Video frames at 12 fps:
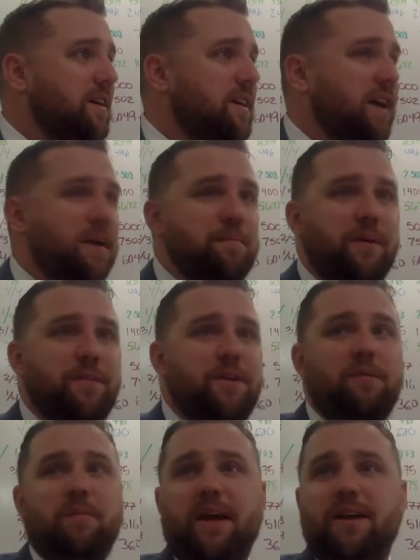okay, but
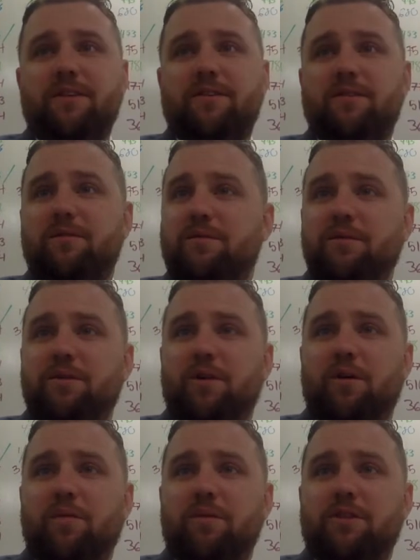they're made,
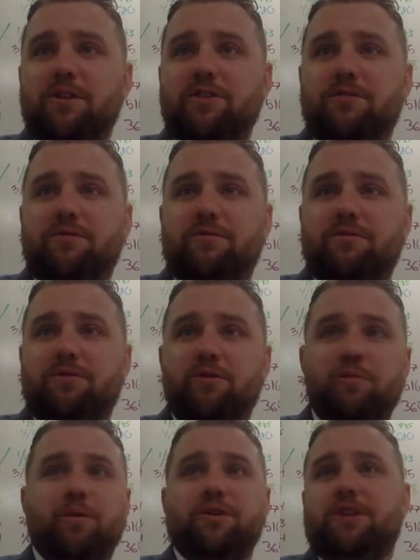with the
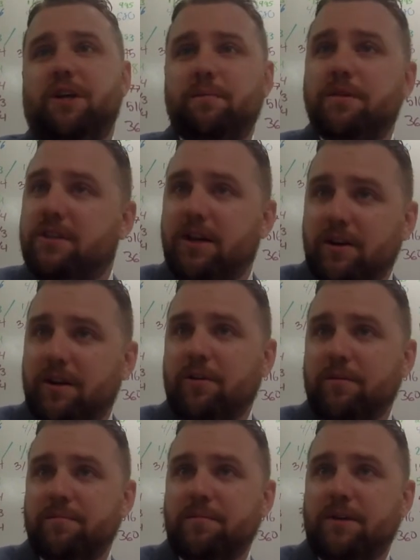super cheap material.